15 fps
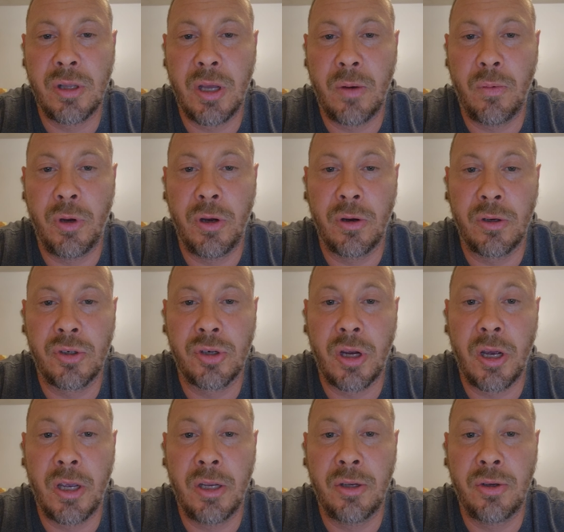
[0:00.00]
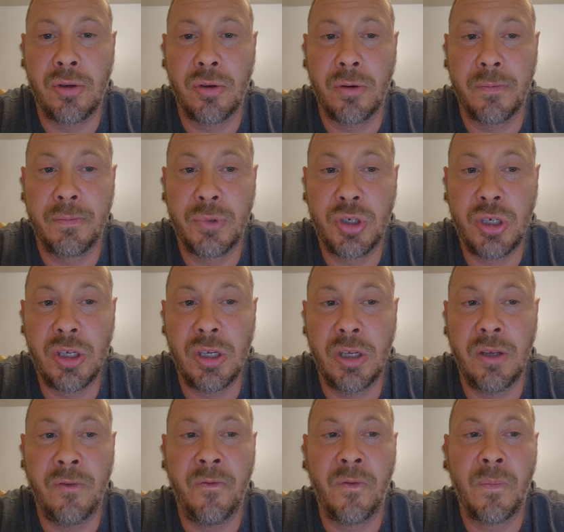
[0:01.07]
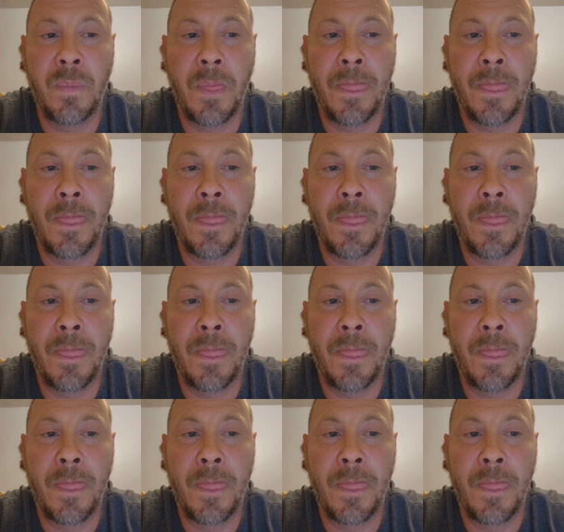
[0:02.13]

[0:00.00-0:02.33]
that we are trying to achieve.